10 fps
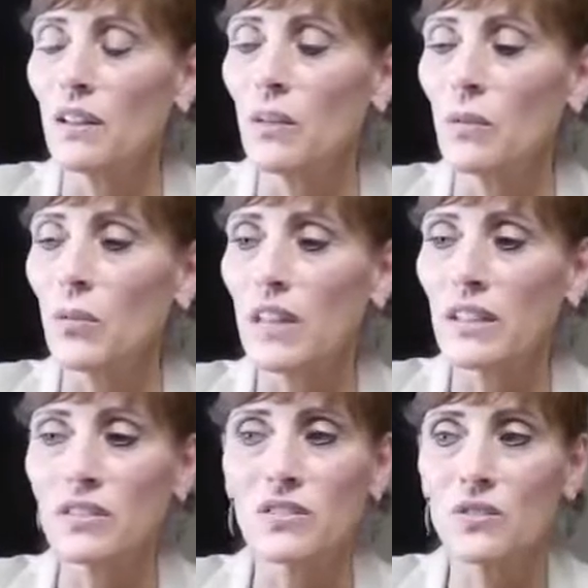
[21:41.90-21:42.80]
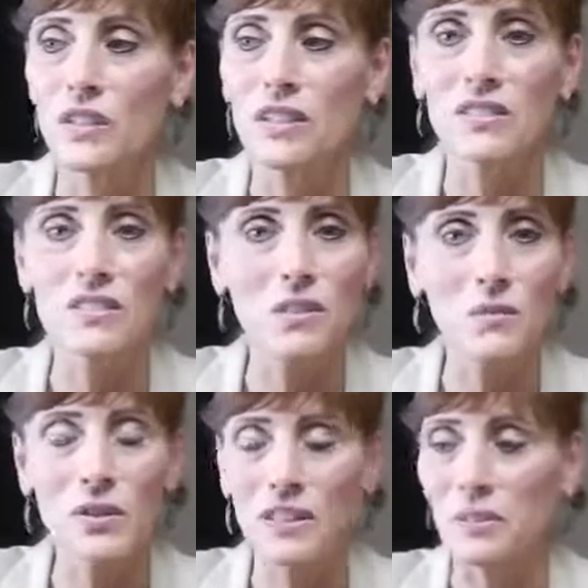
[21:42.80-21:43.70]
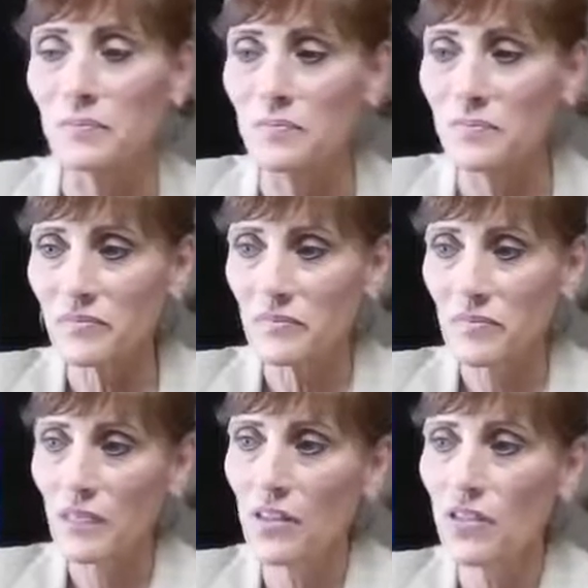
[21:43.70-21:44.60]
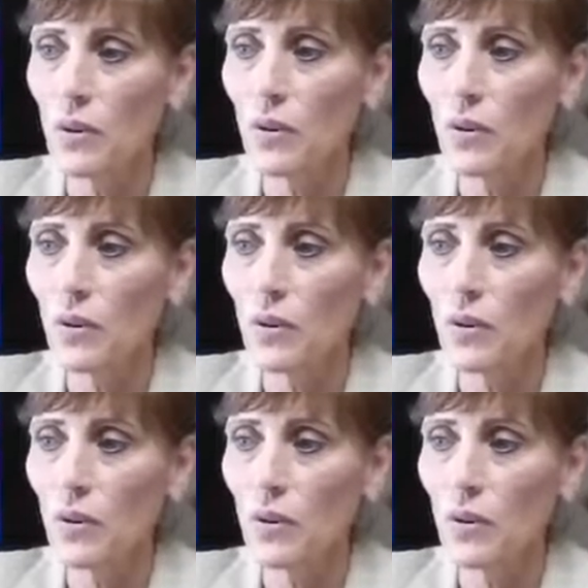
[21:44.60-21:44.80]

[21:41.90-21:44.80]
what else strengthens the immunity. So